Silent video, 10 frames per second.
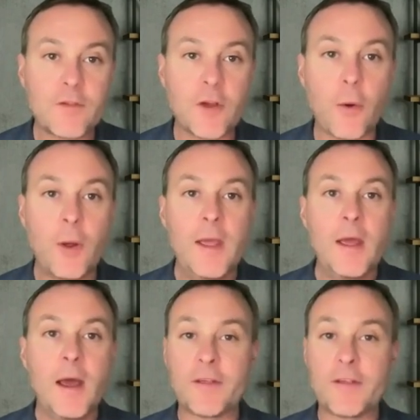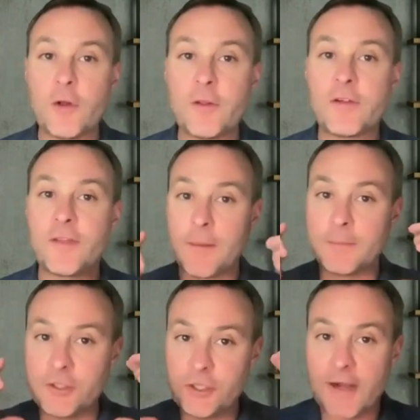So the results are the
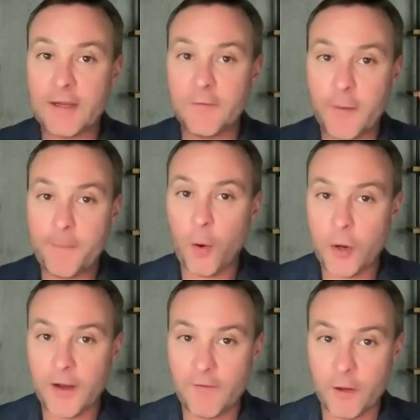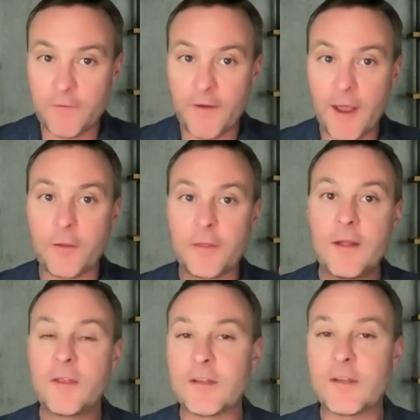objective reporting of what you
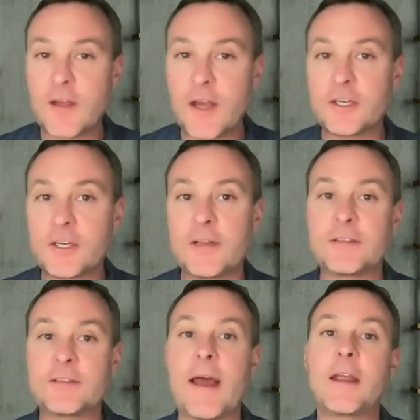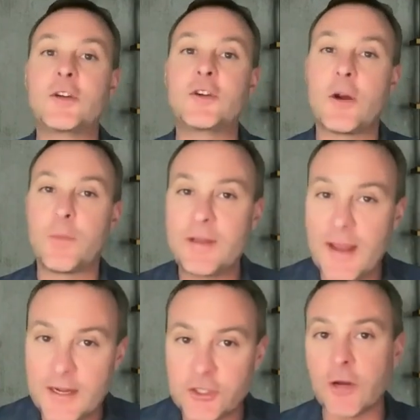found. The discussion is that
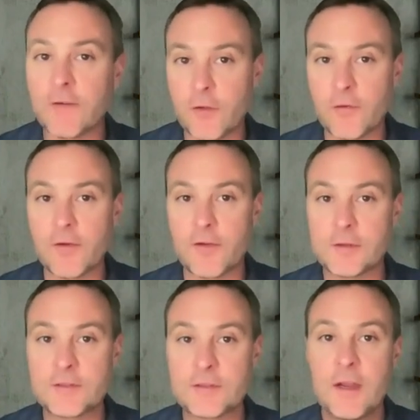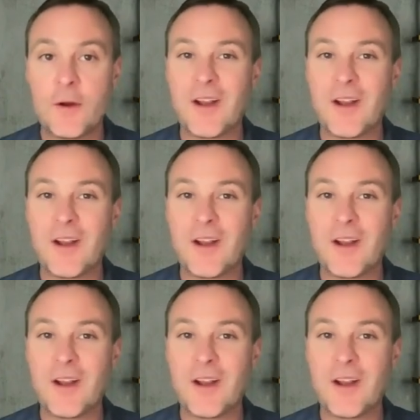interpretation of those results.